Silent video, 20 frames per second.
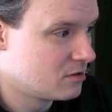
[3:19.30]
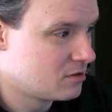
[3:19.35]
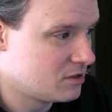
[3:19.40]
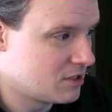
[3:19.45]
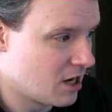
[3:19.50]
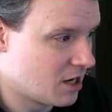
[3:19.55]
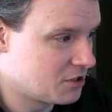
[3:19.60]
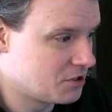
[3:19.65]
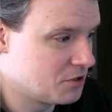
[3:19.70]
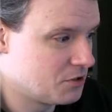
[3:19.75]

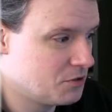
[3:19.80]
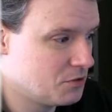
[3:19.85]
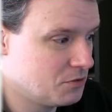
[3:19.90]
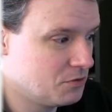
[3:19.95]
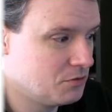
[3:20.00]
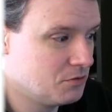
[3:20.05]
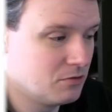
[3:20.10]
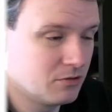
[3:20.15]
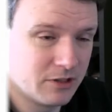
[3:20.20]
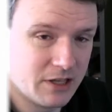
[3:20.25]
Doctor
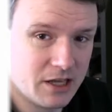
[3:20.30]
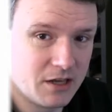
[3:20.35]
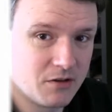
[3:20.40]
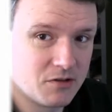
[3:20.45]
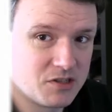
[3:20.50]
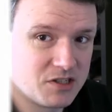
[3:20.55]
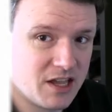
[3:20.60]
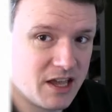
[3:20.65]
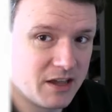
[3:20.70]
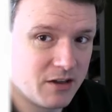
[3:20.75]
Who LEGO
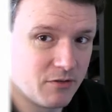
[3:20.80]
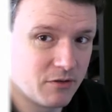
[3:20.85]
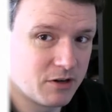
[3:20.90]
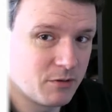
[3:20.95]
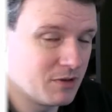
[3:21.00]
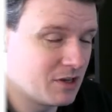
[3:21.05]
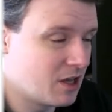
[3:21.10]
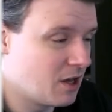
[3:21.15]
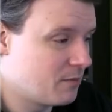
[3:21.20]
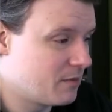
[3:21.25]
set going
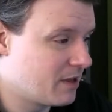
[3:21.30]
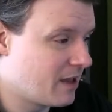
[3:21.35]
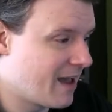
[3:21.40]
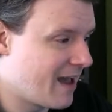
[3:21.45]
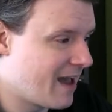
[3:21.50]
to be coming